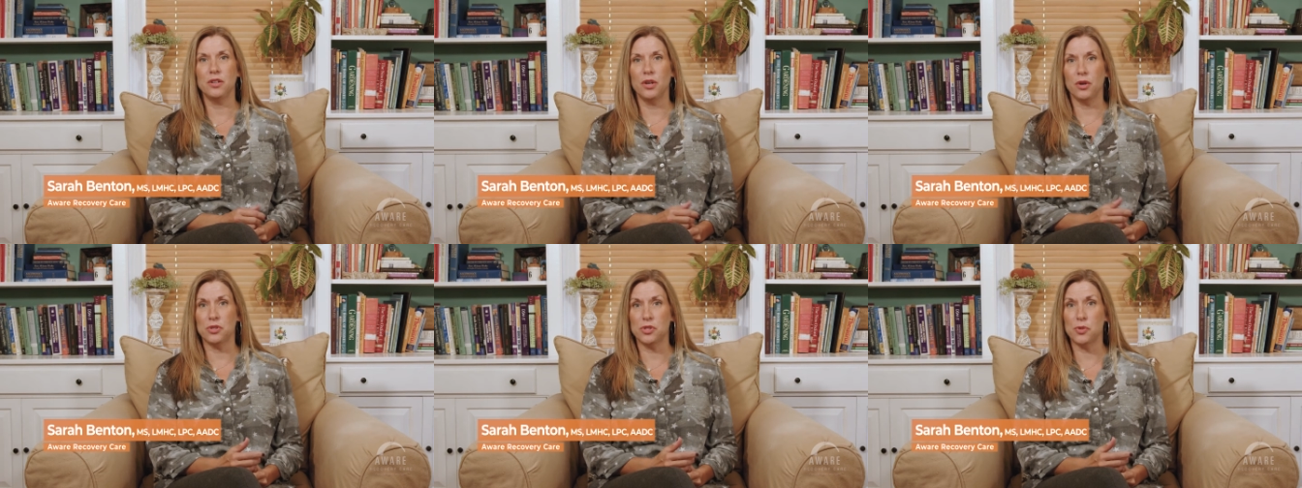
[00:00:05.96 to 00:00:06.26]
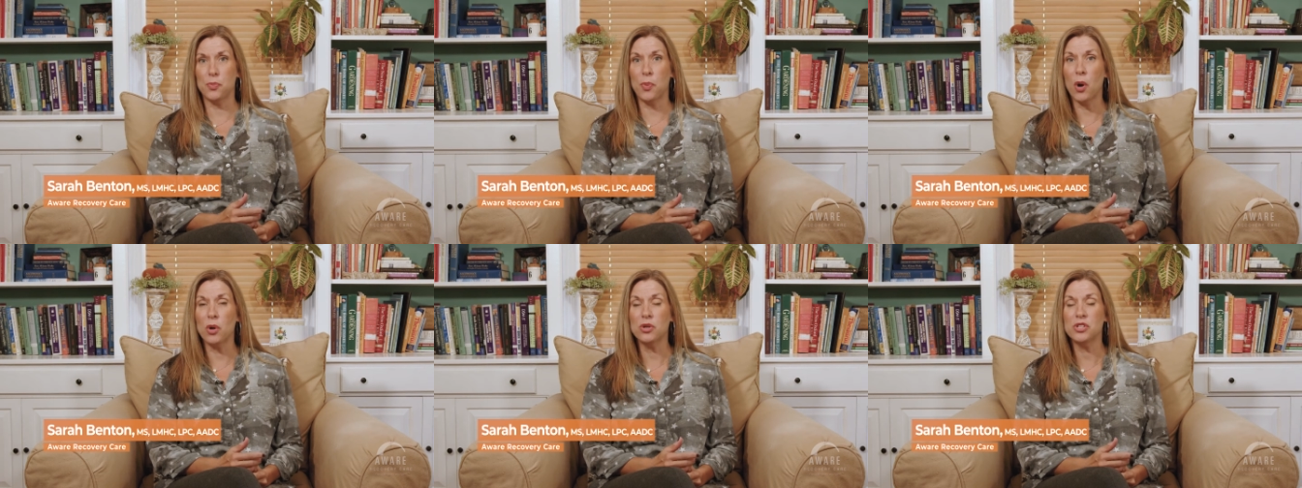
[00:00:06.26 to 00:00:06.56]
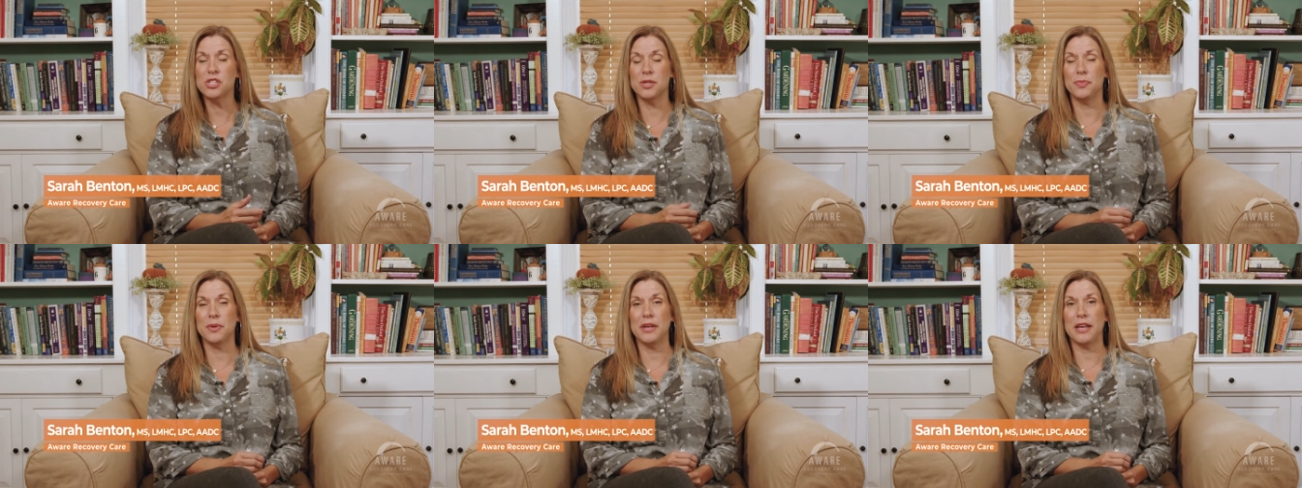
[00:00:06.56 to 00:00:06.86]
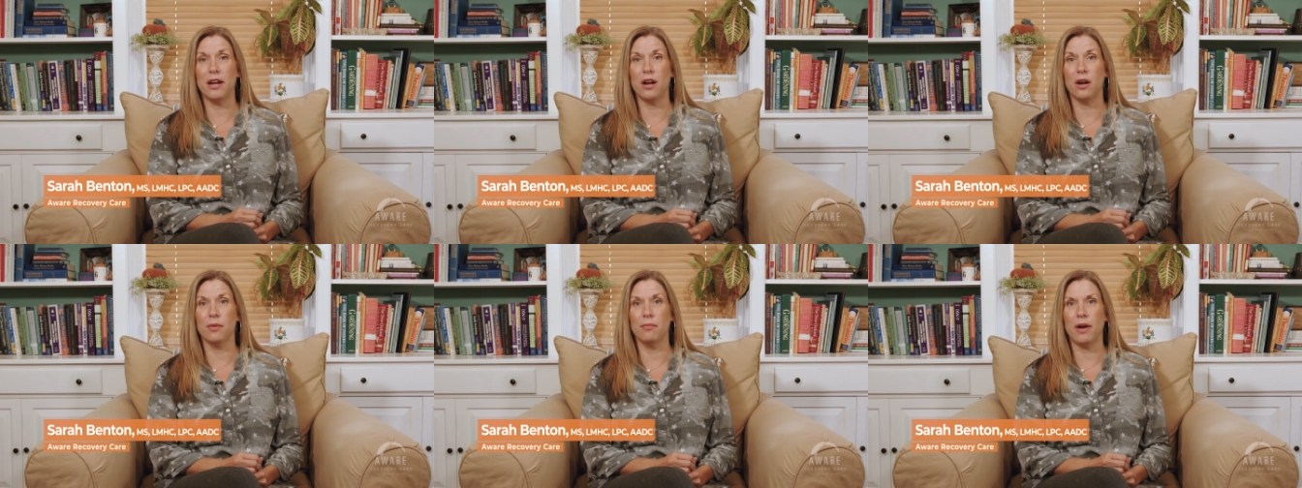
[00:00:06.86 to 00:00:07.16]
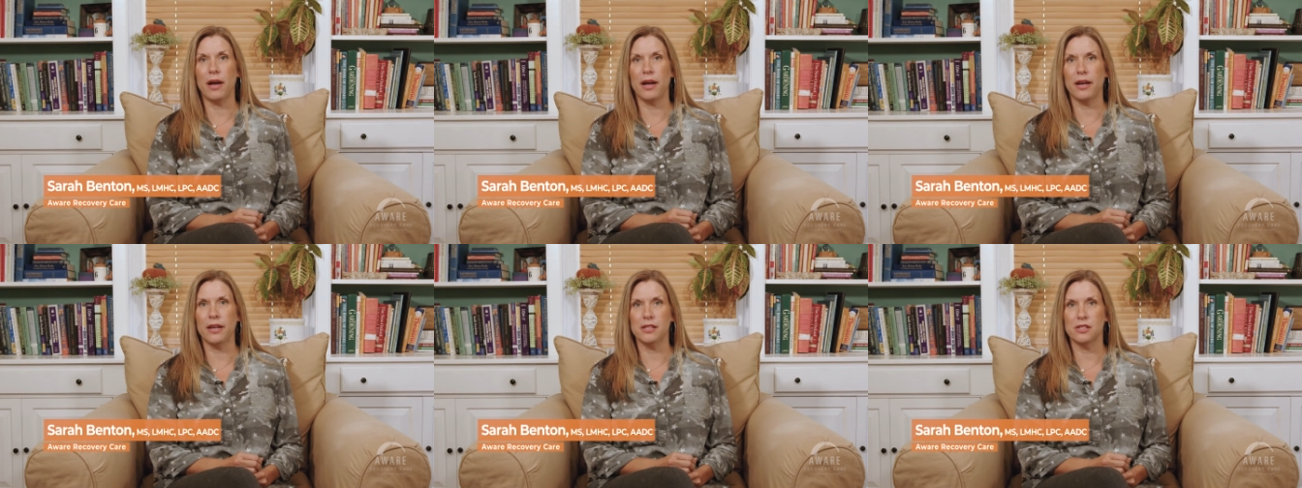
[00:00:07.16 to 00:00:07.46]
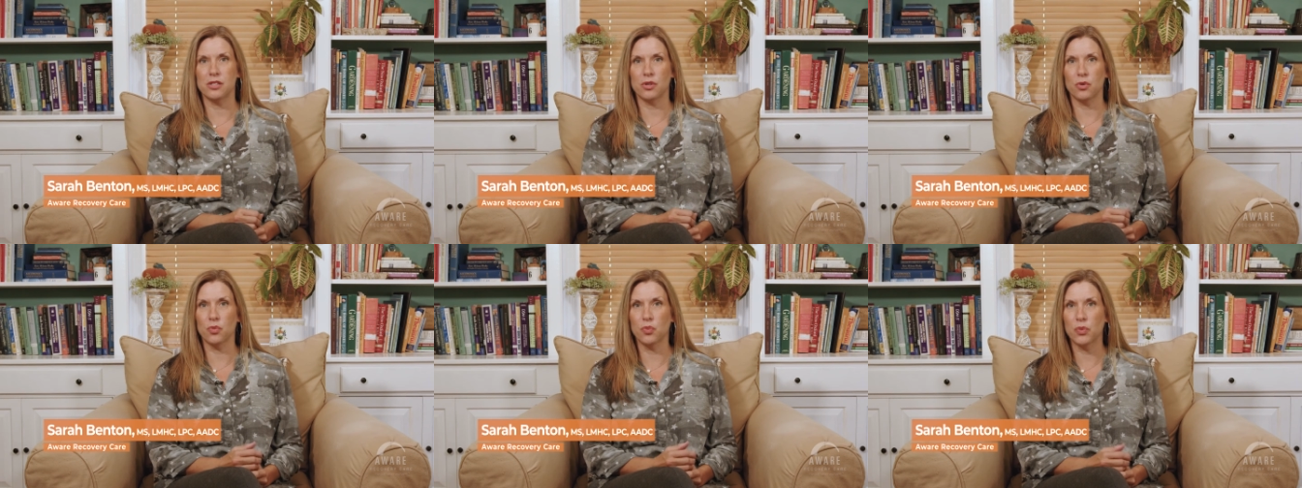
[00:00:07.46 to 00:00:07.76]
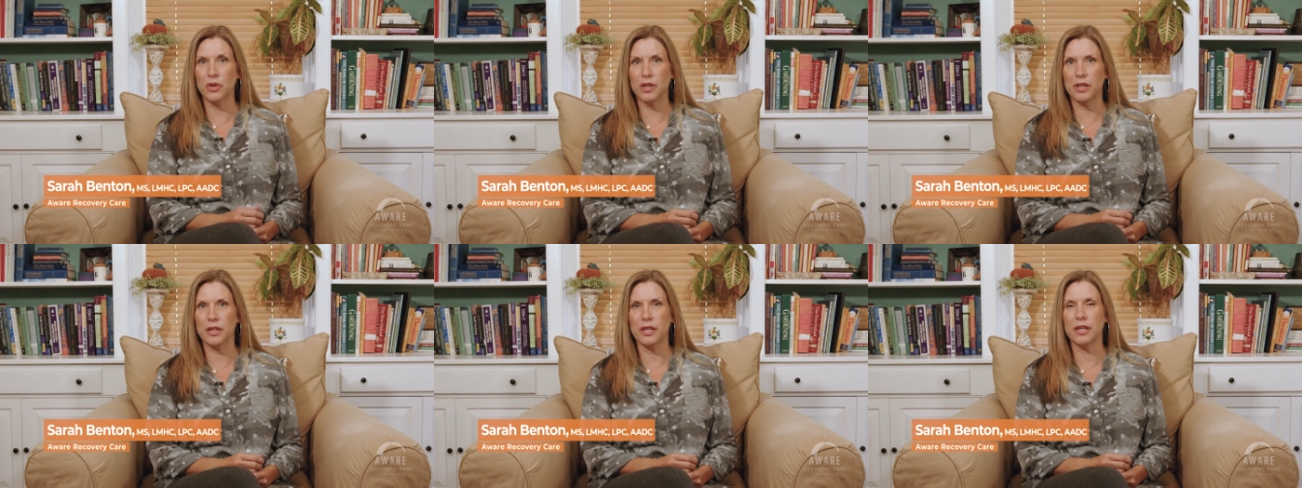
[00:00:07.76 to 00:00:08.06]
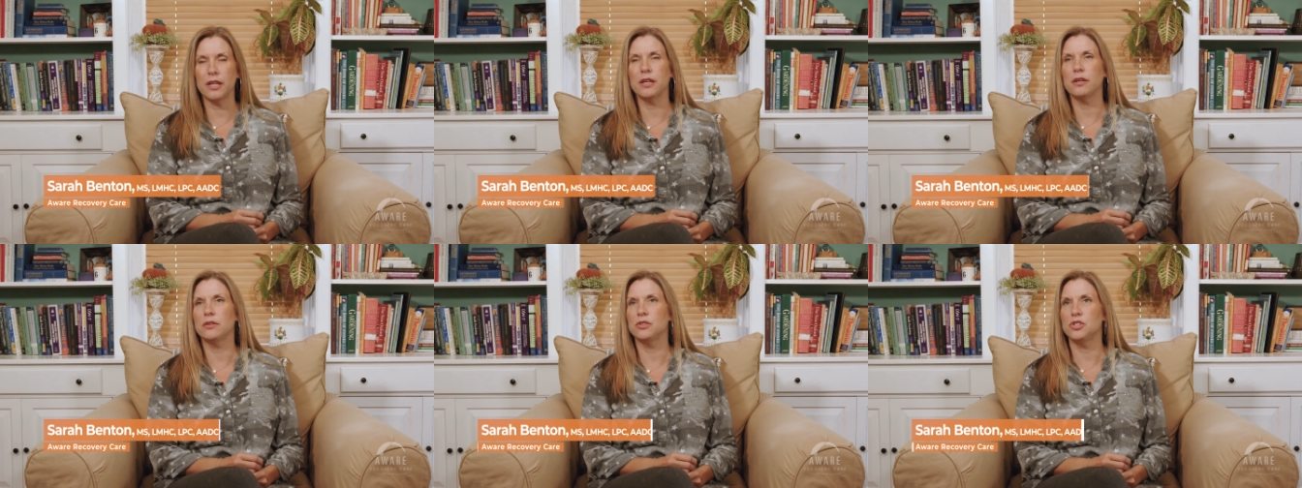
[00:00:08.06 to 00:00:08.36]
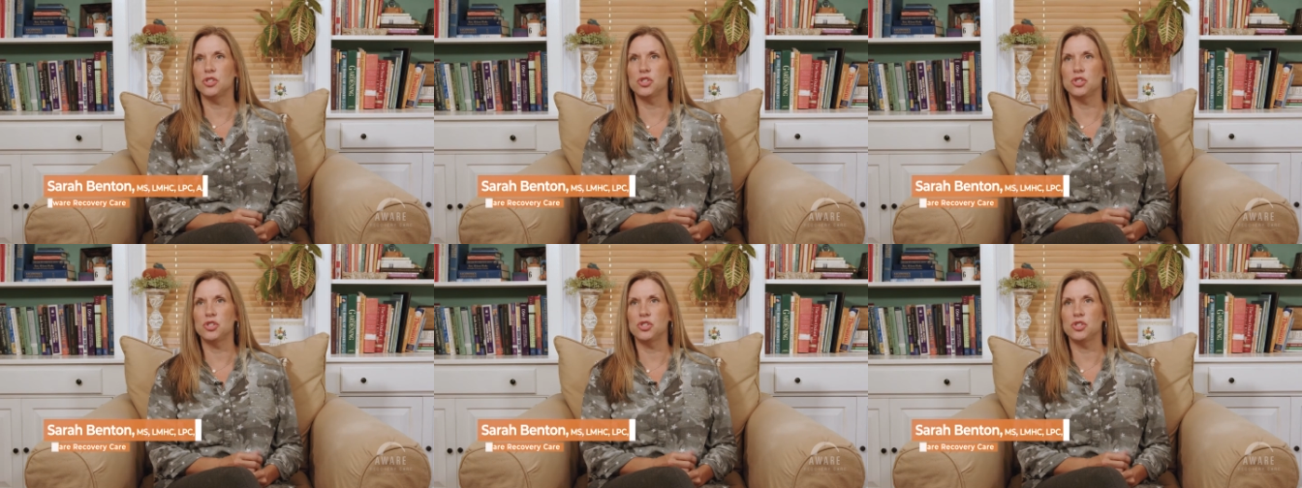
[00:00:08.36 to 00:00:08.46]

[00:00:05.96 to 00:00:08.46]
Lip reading: supposed to be in our minds a really